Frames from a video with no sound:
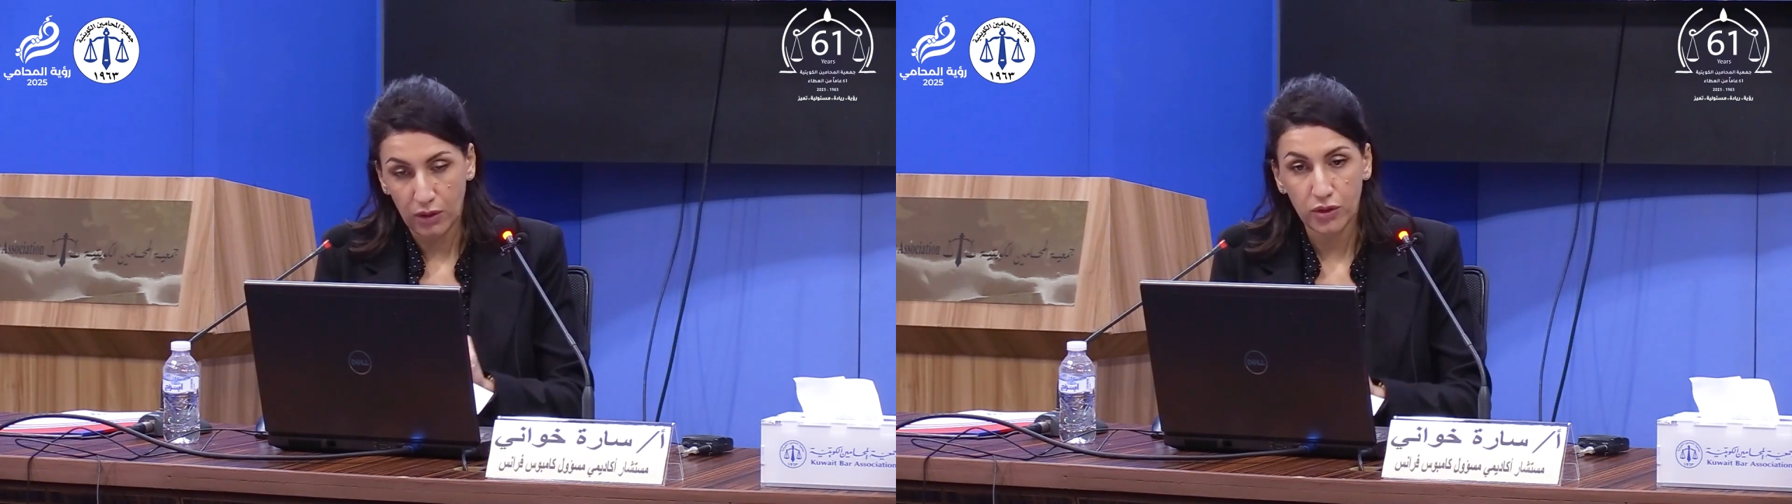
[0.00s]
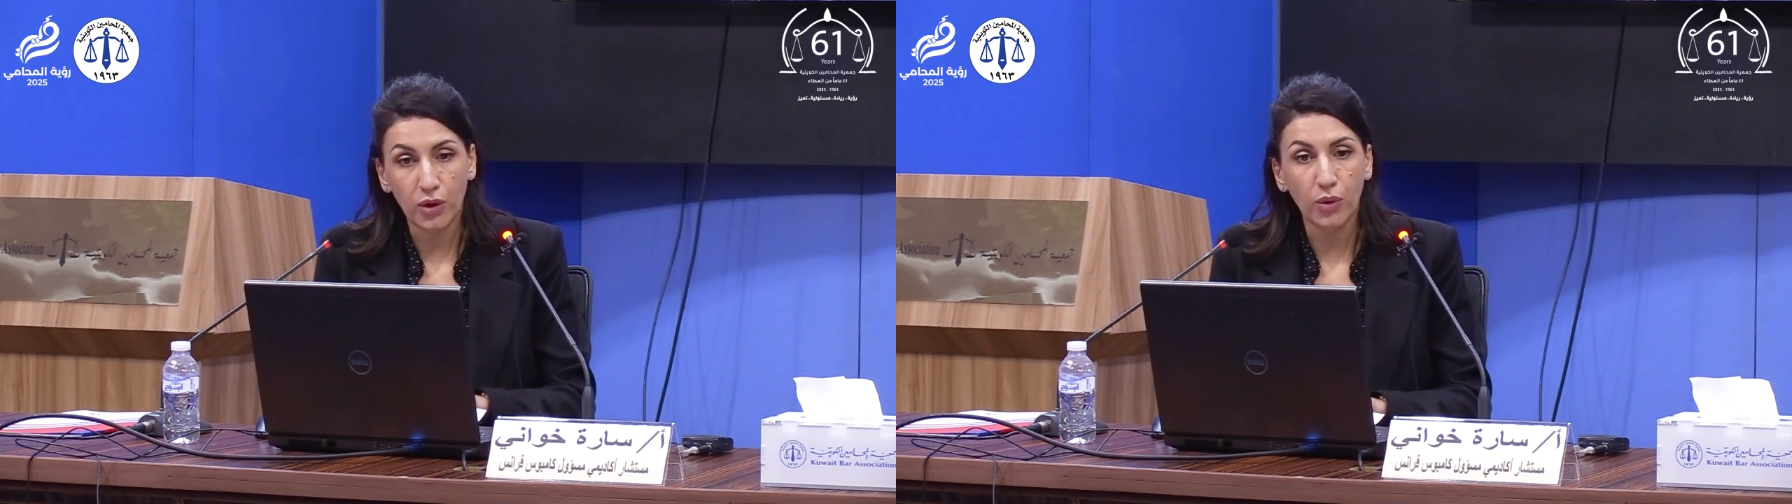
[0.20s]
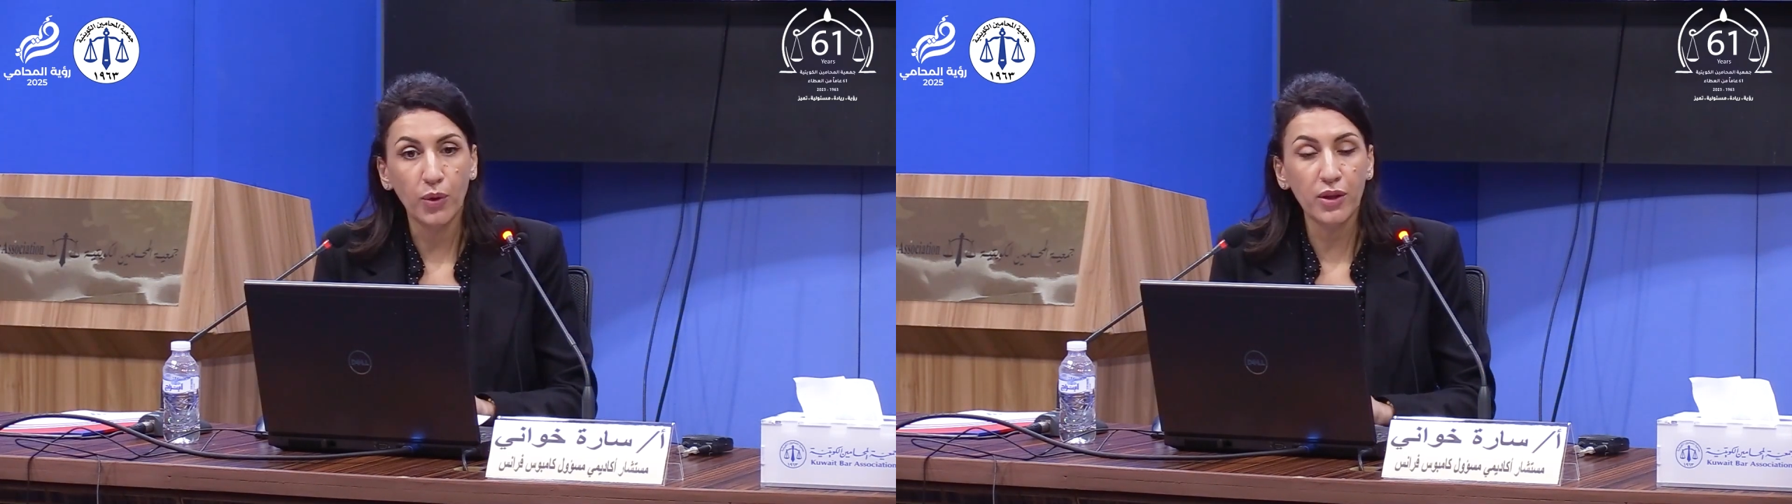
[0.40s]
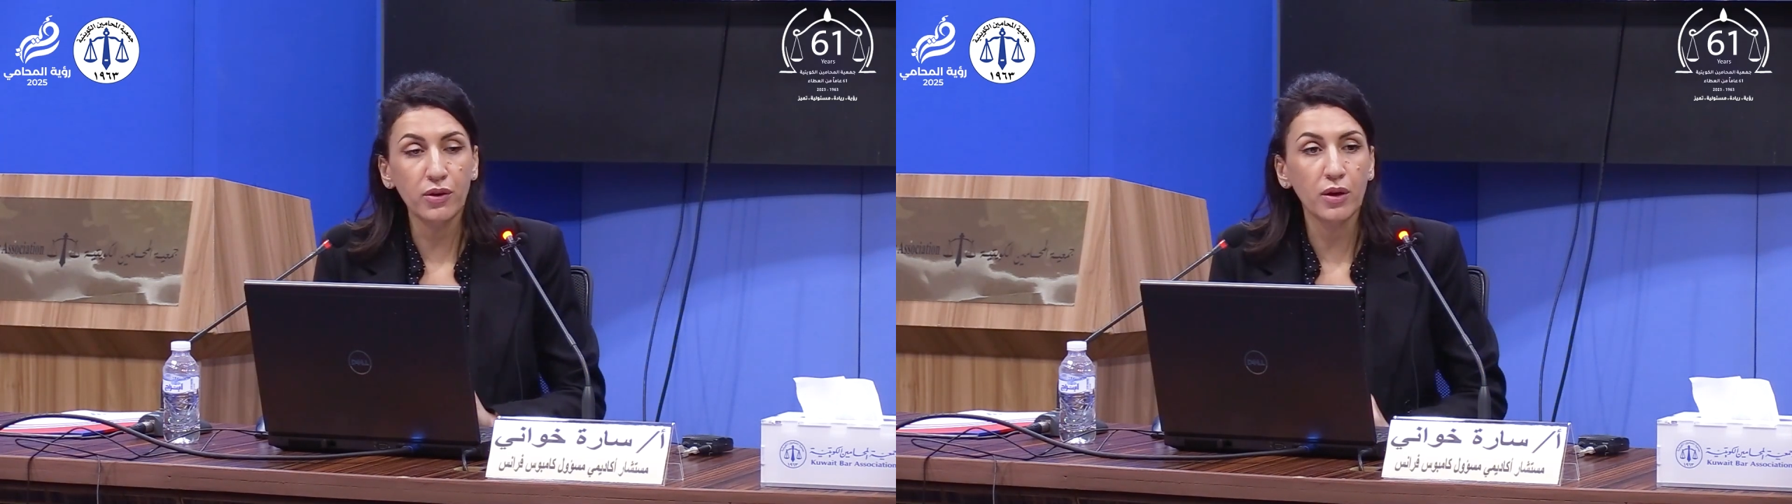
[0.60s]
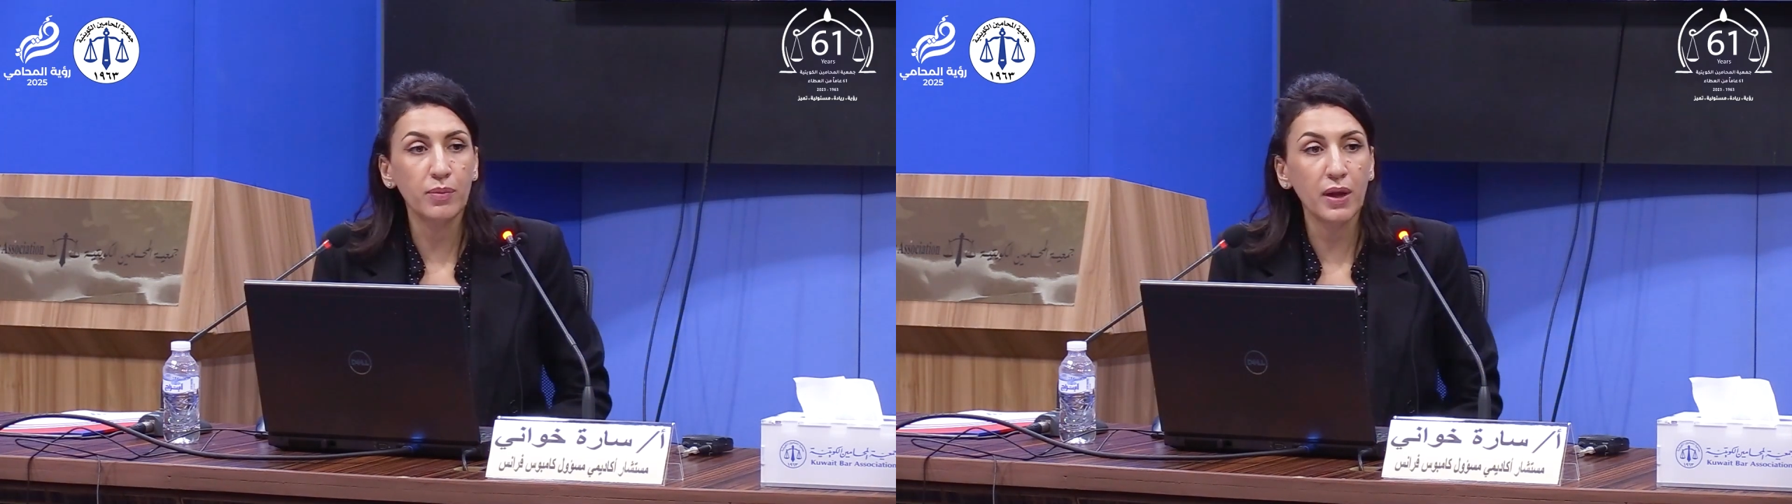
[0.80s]
So when
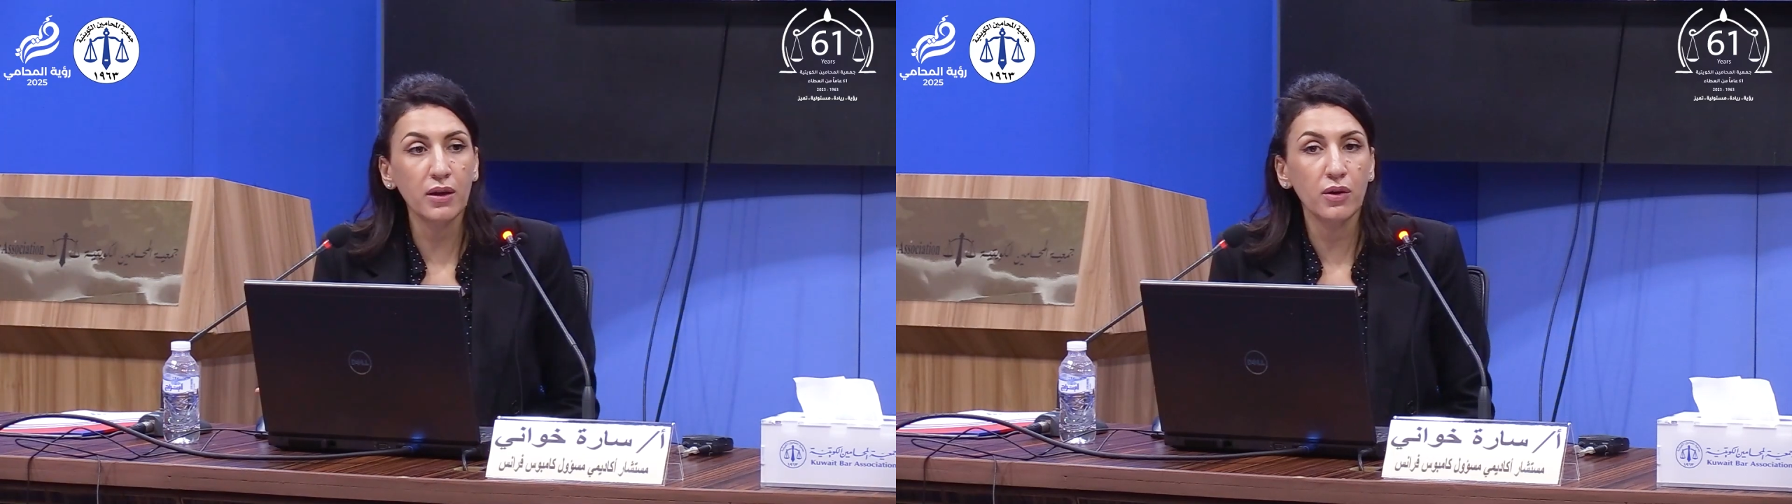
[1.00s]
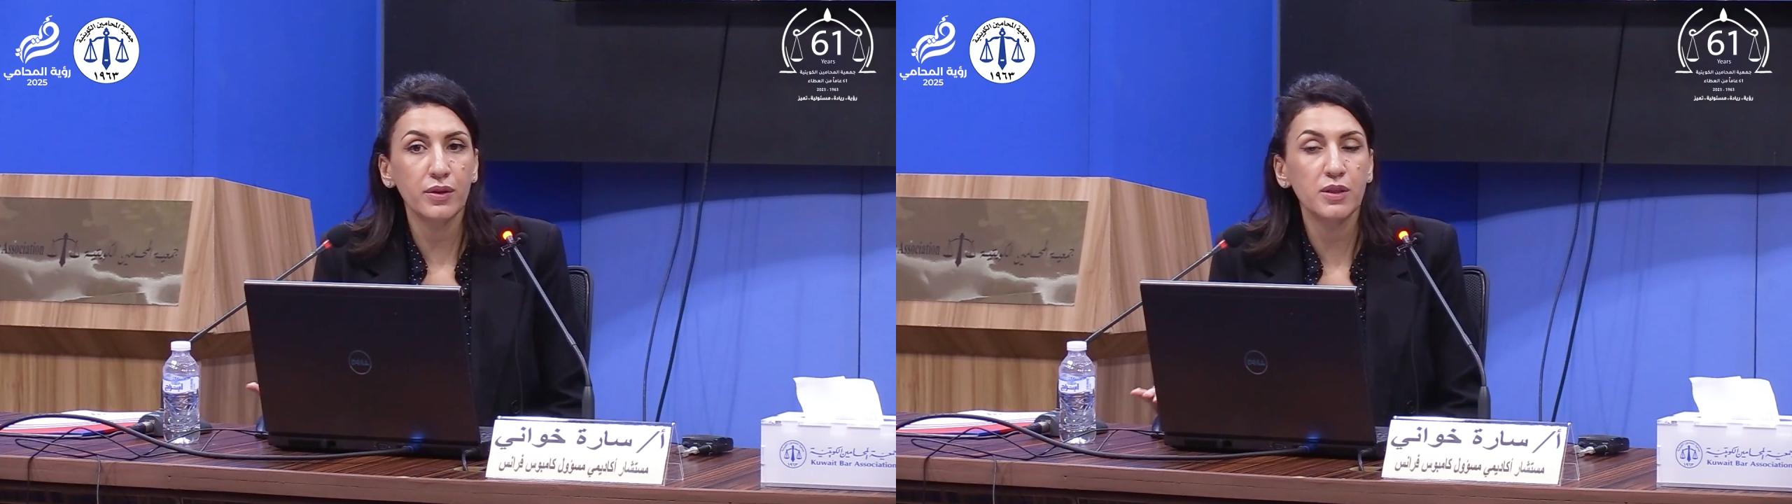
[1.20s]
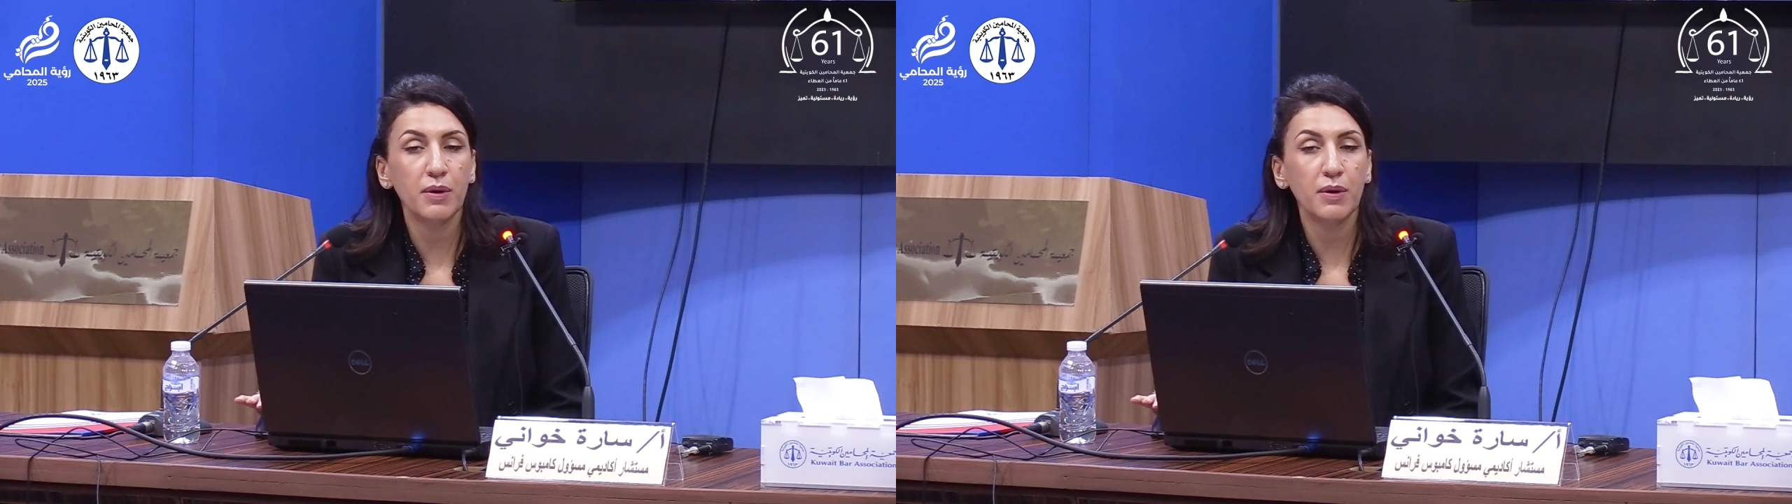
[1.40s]
you apply on this